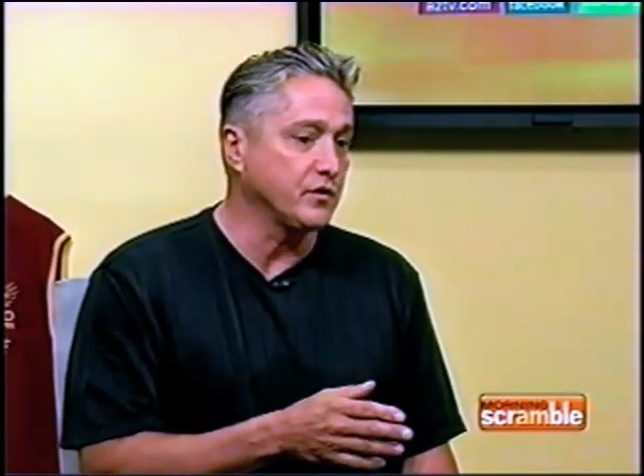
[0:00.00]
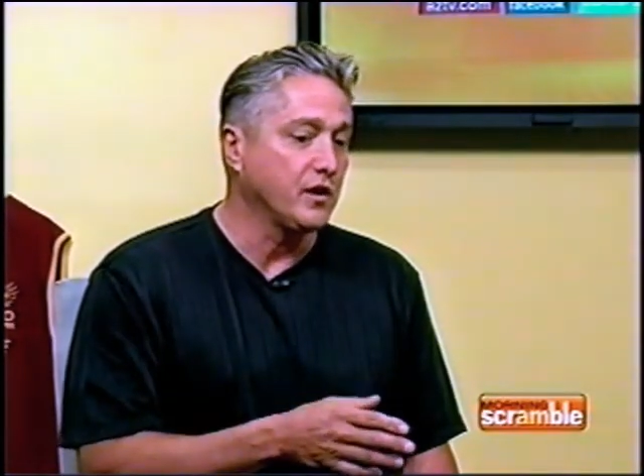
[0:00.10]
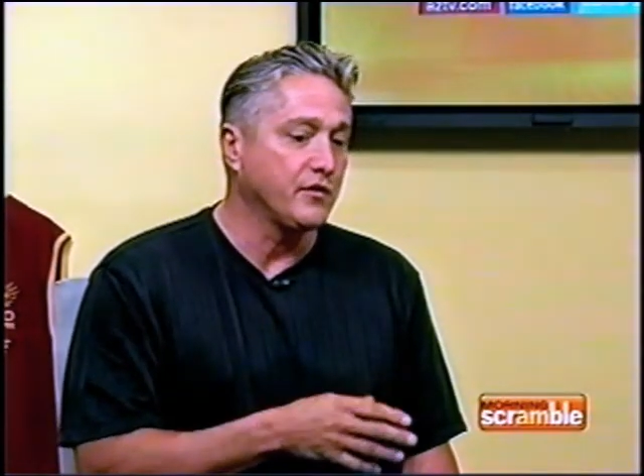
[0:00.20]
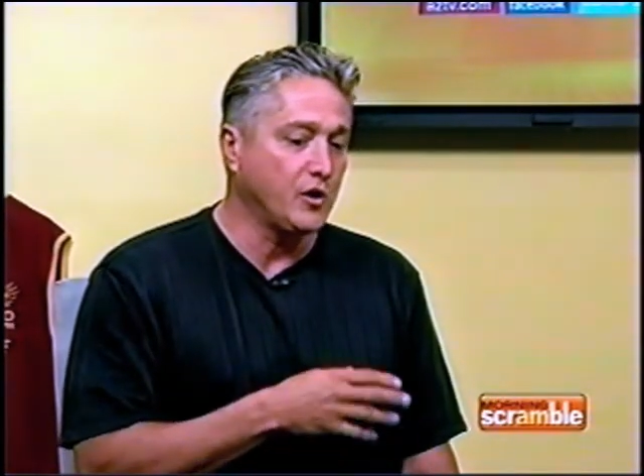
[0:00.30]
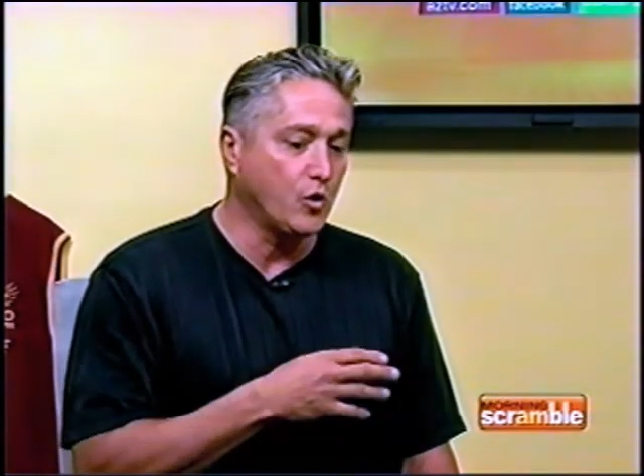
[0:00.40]

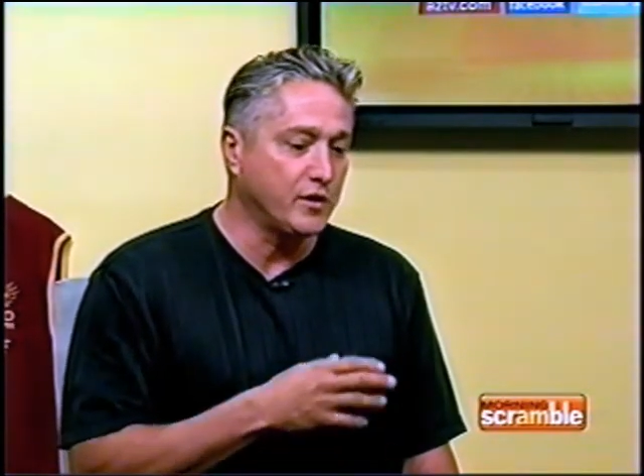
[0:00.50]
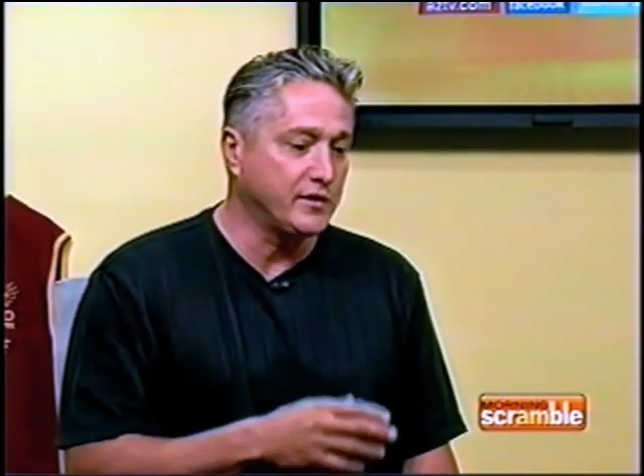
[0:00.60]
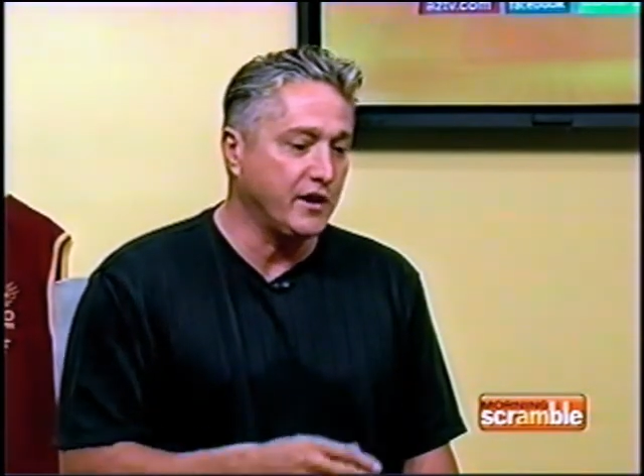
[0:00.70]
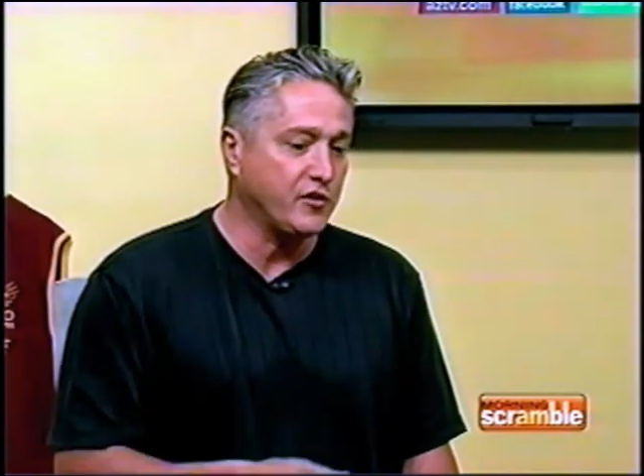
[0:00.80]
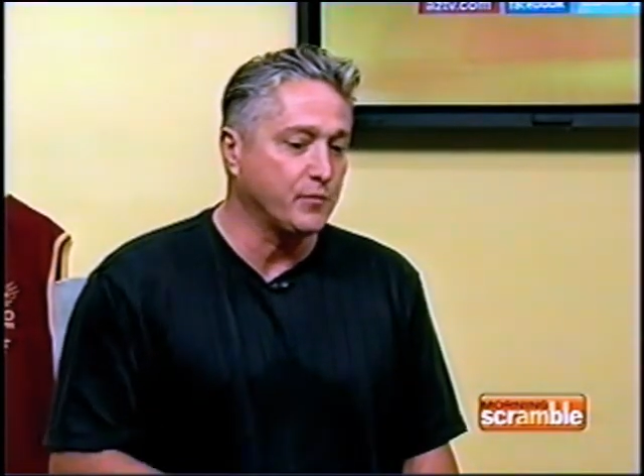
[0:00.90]
They go on a
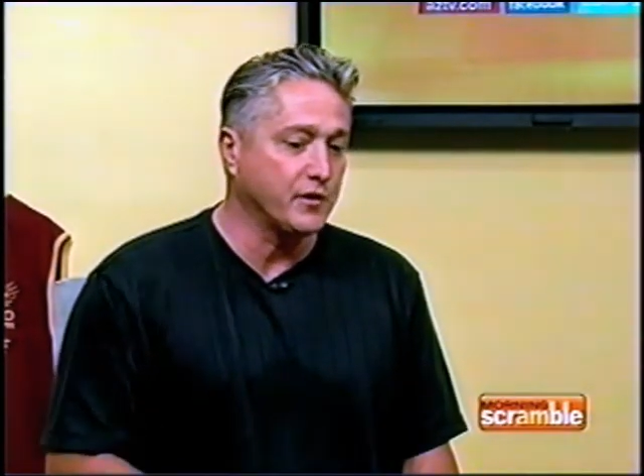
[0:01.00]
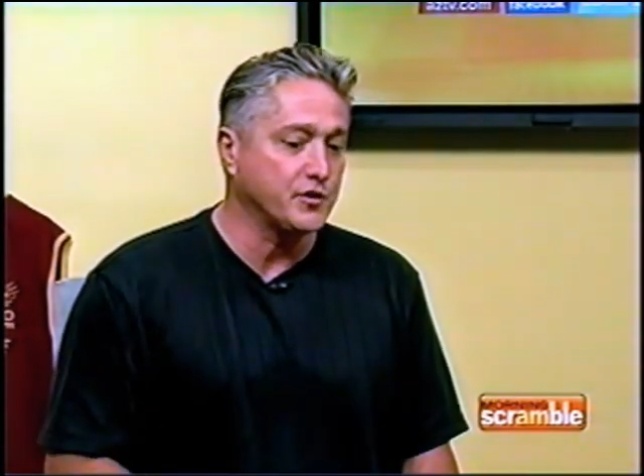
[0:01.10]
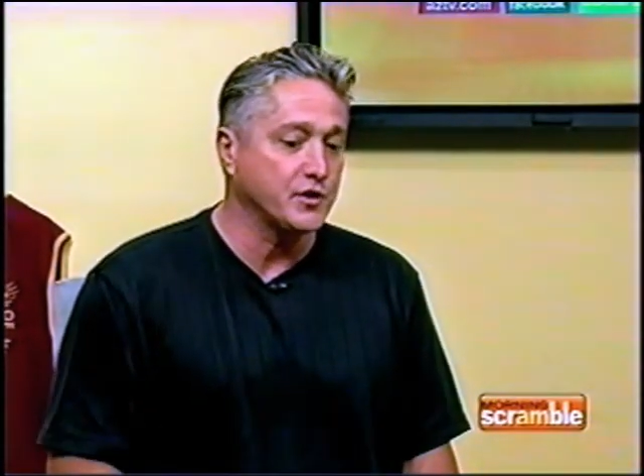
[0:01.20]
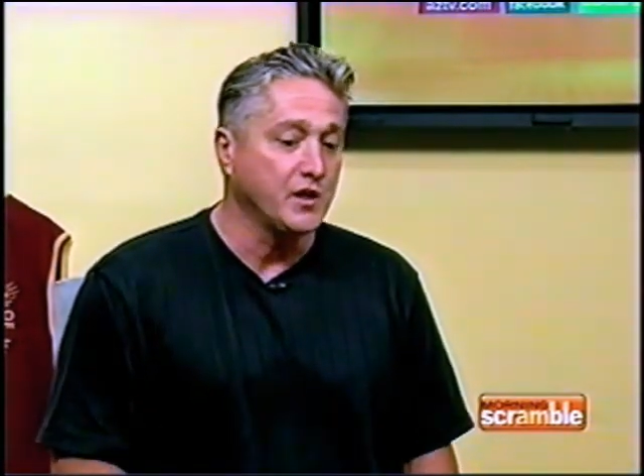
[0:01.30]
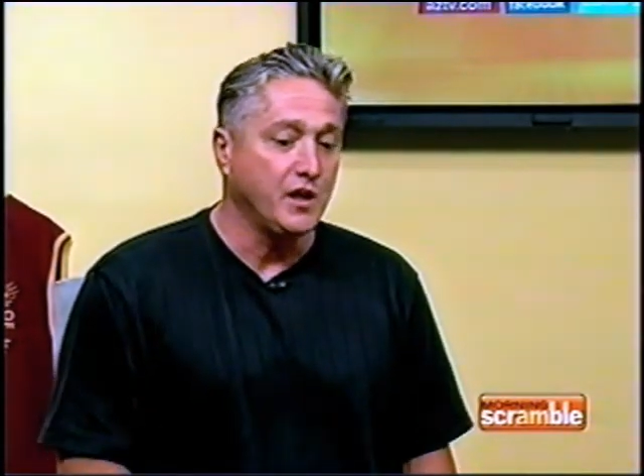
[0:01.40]
death march,
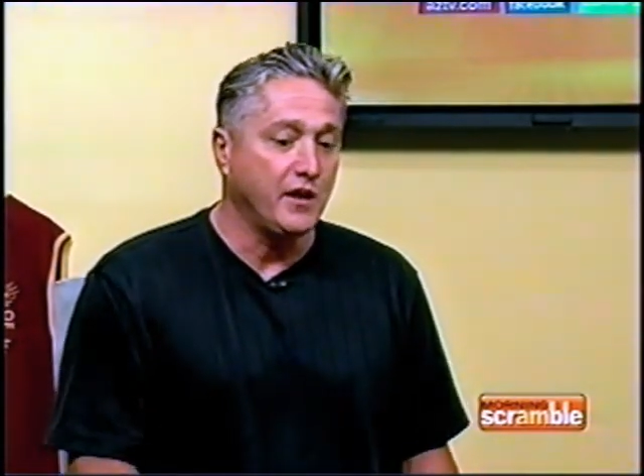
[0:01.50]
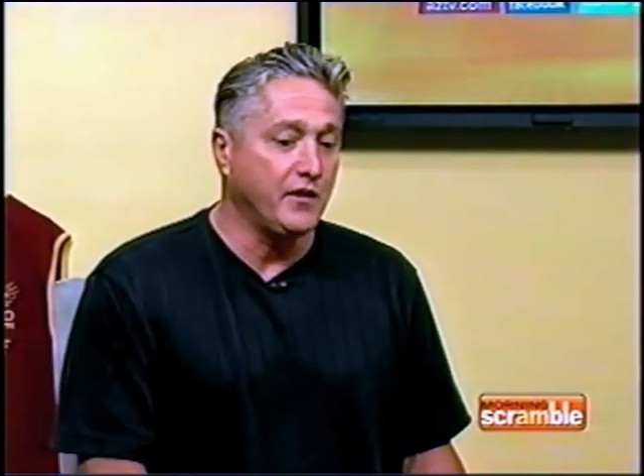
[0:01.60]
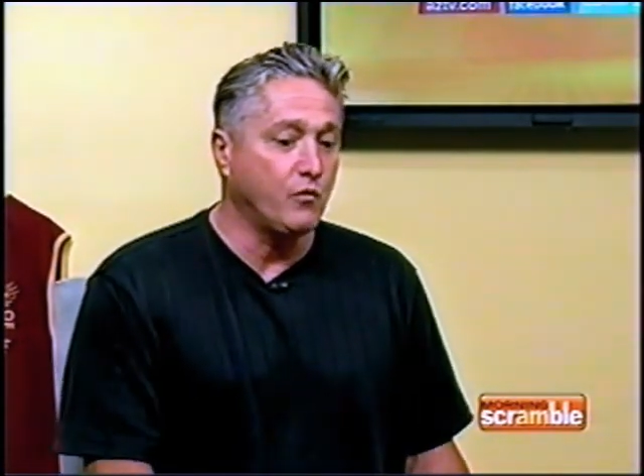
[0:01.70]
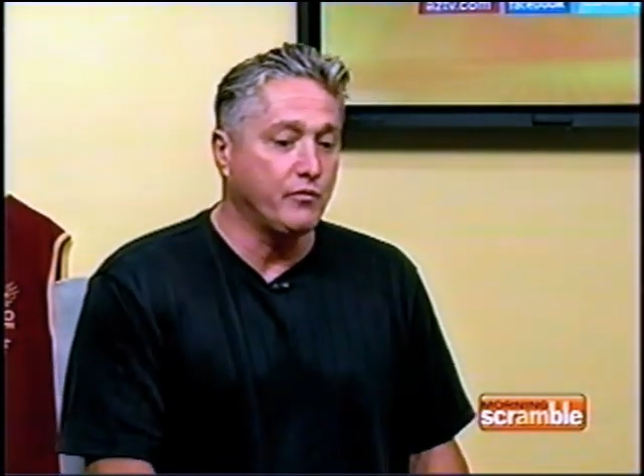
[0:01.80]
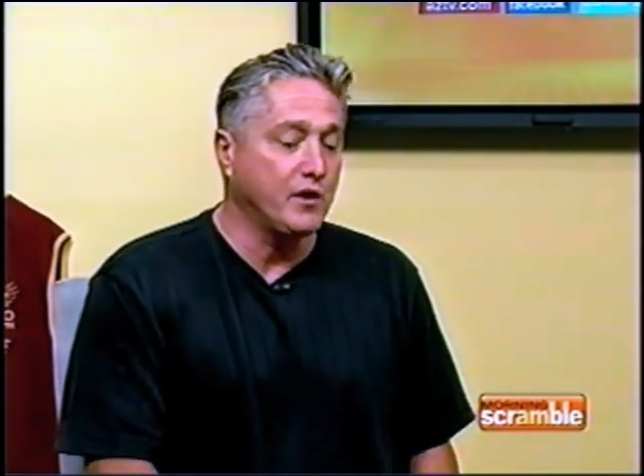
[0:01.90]
and
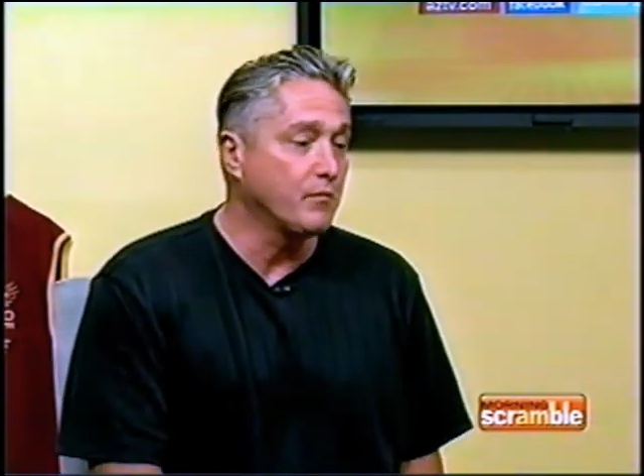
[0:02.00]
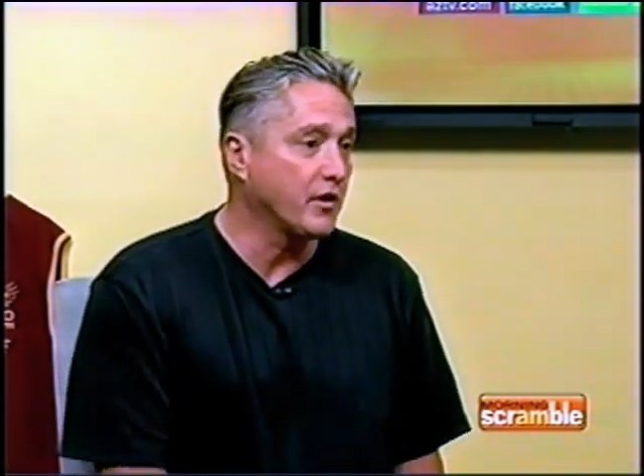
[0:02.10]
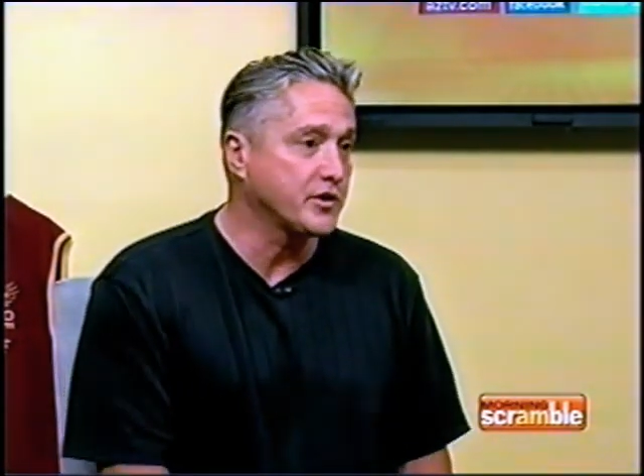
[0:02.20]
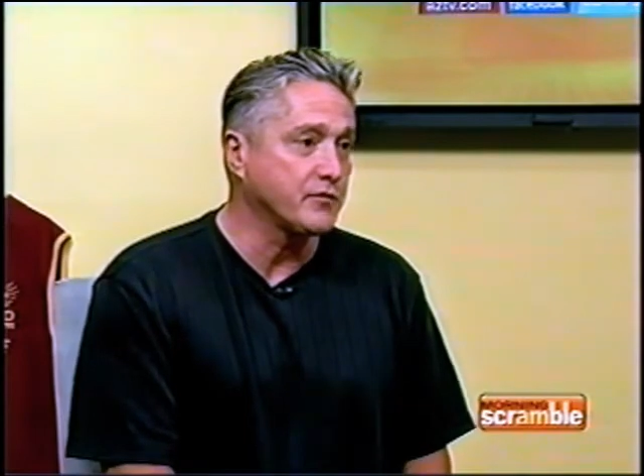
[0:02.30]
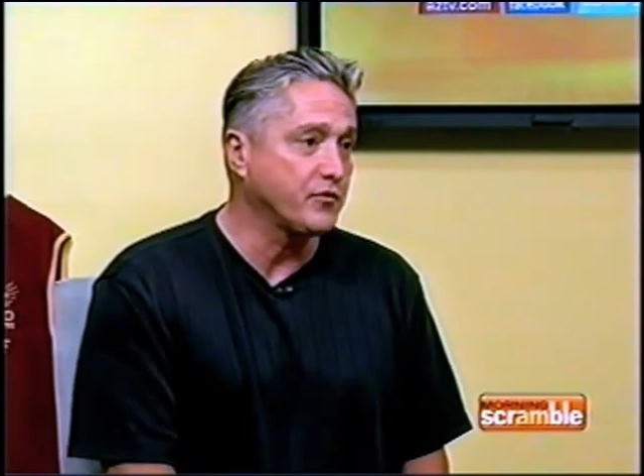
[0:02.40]
they
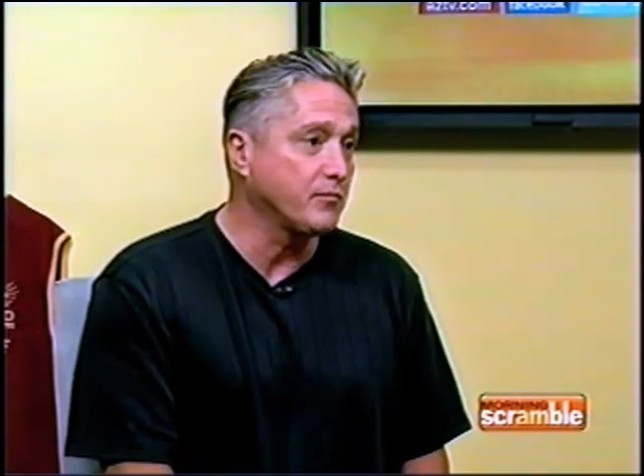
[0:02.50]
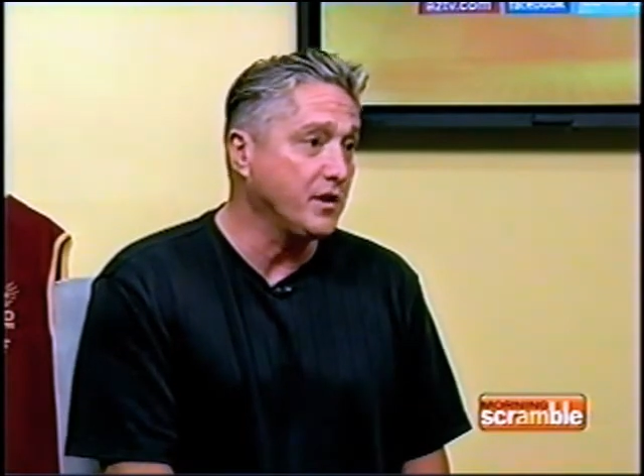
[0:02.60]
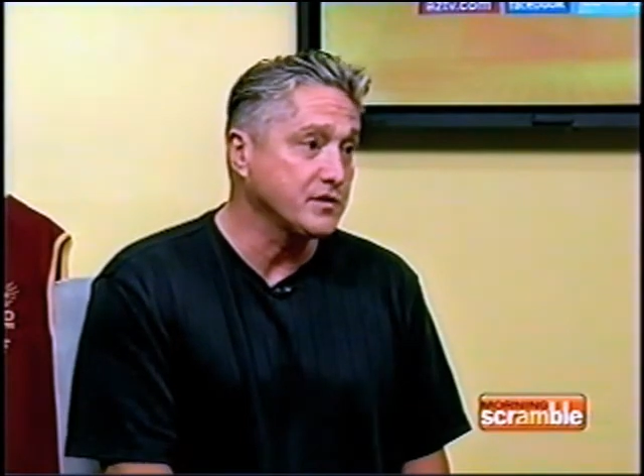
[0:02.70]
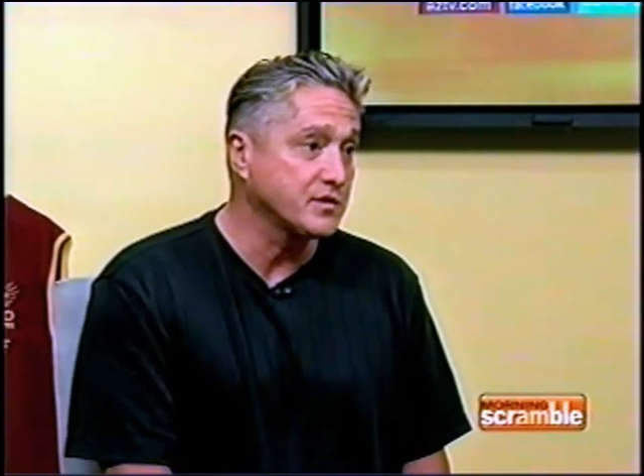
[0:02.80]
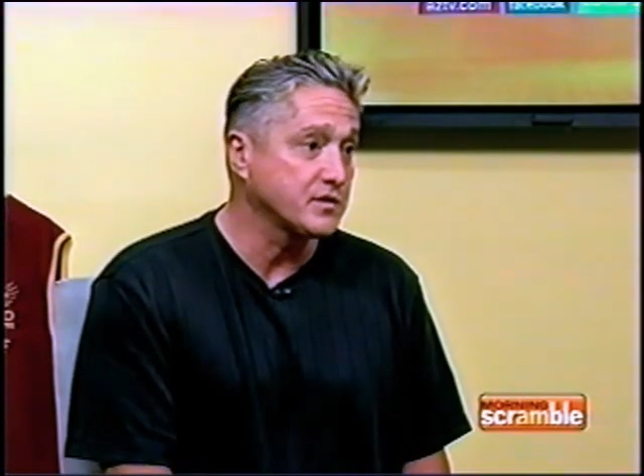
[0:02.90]
march it for
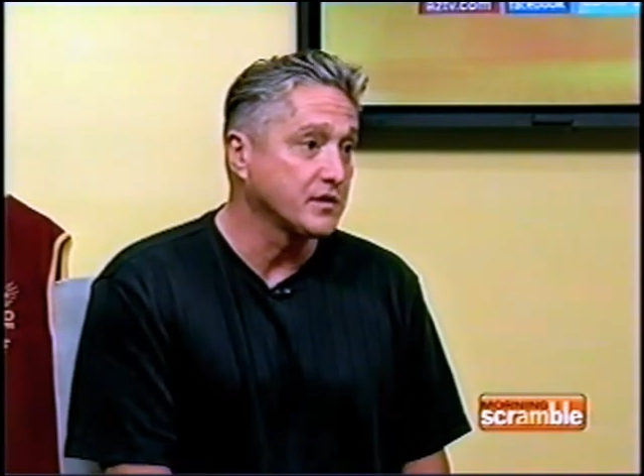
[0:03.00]
months.